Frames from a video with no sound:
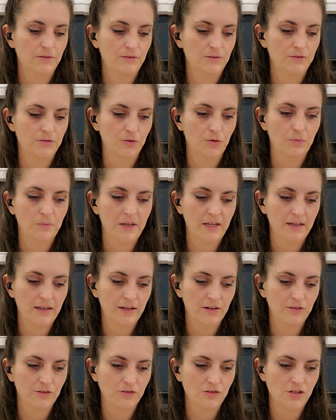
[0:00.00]
soulmate
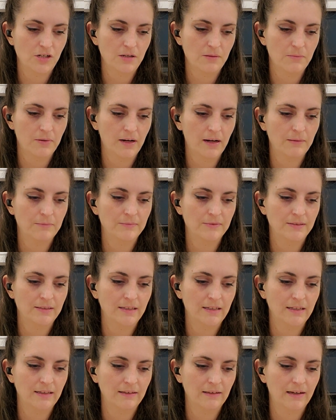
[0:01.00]
energy, but I'm
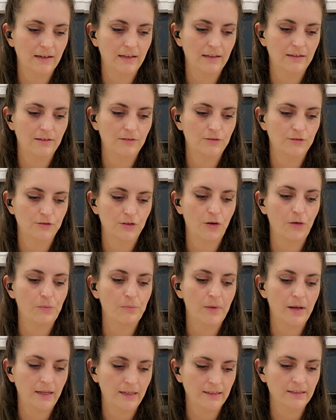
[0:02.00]
seeing like so
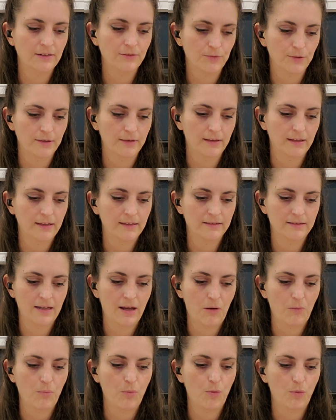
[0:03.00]
many different things
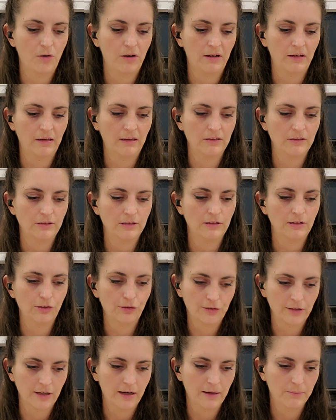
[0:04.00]
now pouring into your
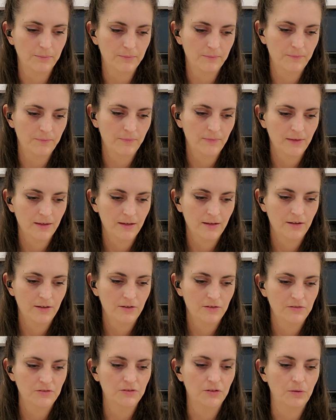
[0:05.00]
cup.
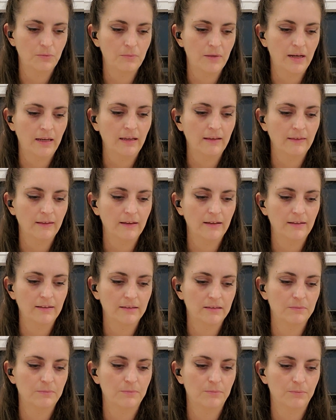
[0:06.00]
So many
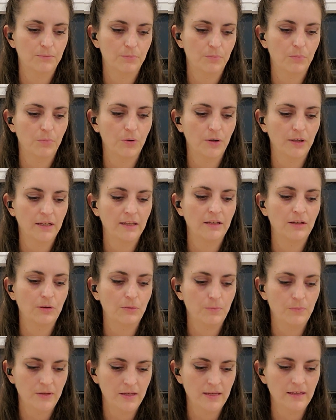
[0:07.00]
things bringing you
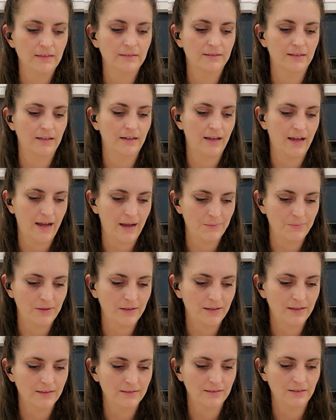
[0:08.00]
peace and
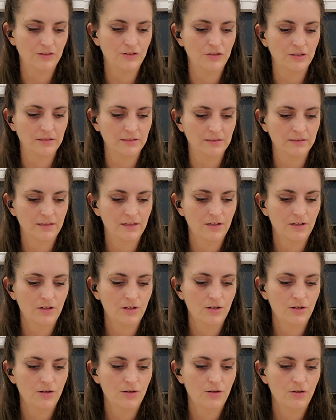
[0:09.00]
happiness and just
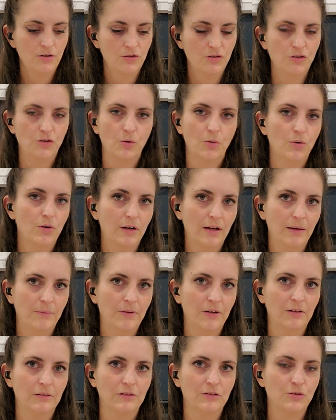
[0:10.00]
joy. I'm
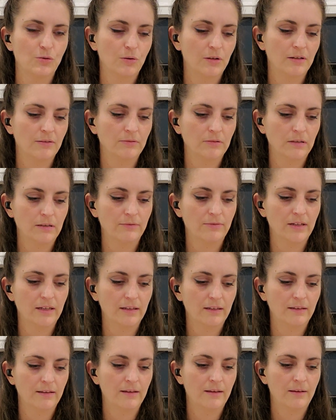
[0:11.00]
hearing the joy of
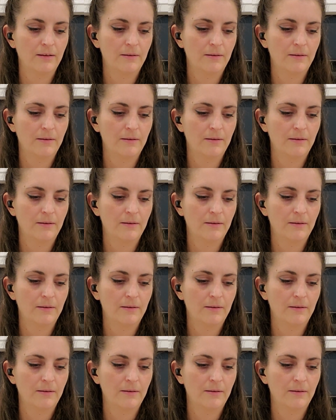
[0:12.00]
living.